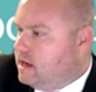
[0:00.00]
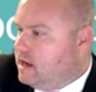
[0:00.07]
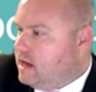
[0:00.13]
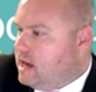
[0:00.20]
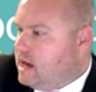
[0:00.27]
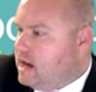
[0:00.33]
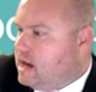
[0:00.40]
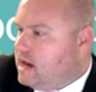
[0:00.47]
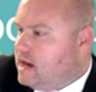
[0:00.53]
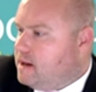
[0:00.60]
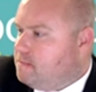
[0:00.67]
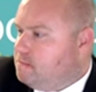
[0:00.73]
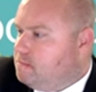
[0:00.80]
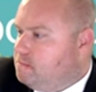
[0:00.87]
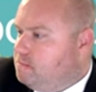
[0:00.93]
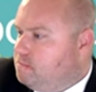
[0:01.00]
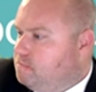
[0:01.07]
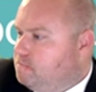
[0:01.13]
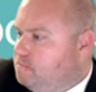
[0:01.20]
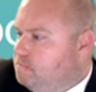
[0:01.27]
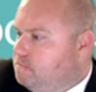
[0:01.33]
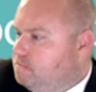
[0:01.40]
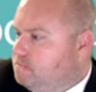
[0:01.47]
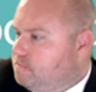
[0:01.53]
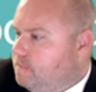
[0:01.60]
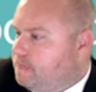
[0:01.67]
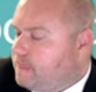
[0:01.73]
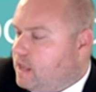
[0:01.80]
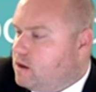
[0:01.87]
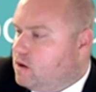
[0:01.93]
Why
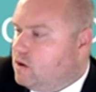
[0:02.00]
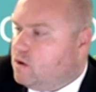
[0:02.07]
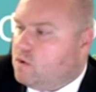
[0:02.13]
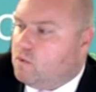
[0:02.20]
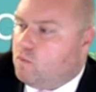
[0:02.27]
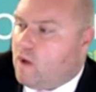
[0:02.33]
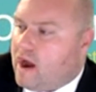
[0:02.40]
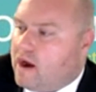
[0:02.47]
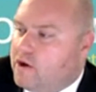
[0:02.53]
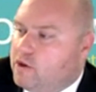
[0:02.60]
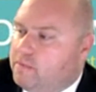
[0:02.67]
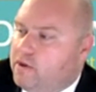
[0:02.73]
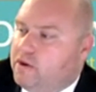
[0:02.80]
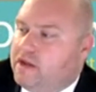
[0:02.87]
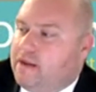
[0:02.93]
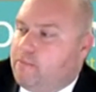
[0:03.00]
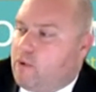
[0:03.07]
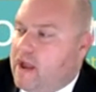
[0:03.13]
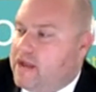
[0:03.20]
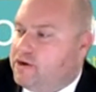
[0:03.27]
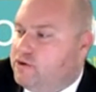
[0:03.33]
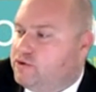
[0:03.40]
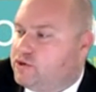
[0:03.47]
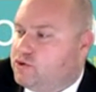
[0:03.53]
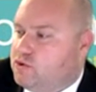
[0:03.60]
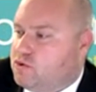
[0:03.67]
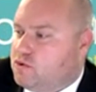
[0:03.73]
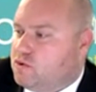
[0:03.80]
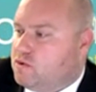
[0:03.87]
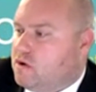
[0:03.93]
are you building a brand new
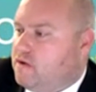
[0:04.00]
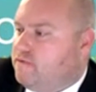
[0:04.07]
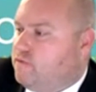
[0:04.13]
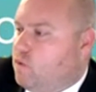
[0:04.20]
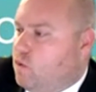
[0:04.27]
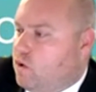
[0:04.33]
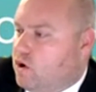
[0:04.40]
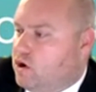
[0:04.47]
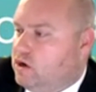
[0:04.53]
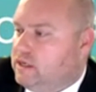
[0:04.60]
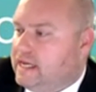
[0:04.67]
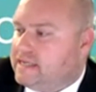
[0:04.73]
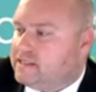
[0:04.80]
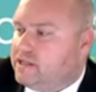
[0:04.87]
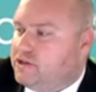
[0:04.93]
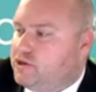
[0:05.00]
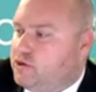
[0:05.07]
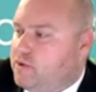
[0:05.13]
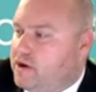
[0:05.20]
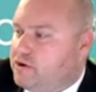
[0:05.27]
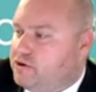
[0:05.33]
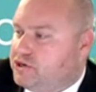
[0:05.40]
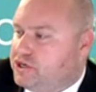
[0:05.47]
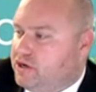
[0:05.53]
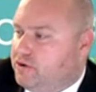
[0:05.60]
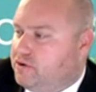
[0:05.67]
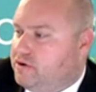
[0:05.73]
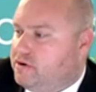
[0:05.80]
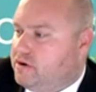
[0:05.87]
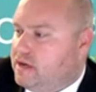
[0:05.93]
school for less than 200
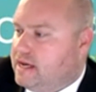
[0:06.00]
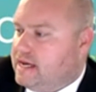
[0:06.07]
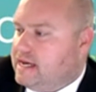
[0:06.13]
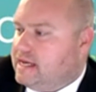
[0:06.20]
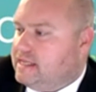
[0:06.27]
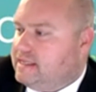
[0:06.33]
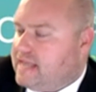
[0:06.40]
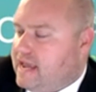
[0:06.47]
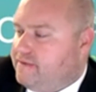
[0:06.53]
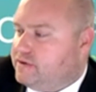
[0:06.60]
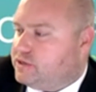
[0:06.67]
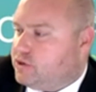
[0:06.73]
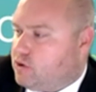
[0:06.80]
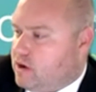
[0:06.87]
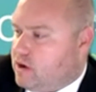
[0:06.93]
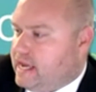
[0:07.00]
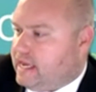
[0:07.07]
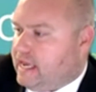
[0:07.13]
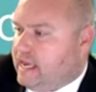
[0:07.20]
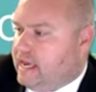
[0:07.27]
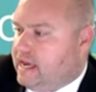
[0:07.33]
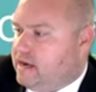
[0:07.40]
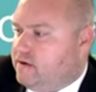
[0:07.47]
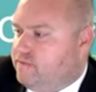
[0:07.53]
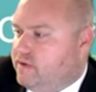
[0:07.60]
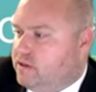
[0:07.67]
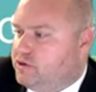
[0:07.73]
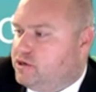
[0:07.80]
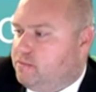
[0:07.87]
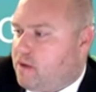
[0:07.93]
children, Davis Creek in
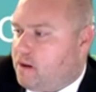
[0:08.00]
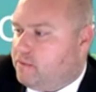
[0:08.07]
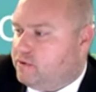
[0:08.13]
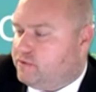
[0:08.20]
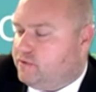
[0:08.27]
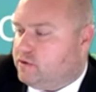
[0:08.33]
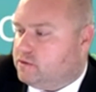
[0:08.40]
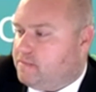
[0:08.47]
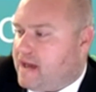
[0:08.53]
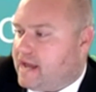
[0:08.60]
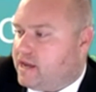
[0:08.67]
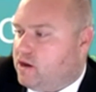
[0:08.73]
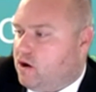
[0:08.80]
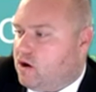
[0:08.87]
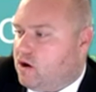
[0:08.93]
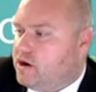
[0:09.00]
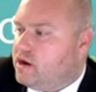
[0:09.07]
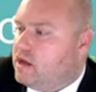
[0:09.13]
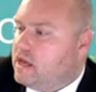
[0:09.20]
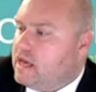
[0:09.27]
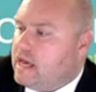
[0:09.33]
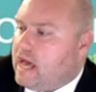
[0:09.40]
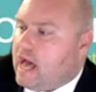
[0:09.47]
Village of Barbersville's backyard?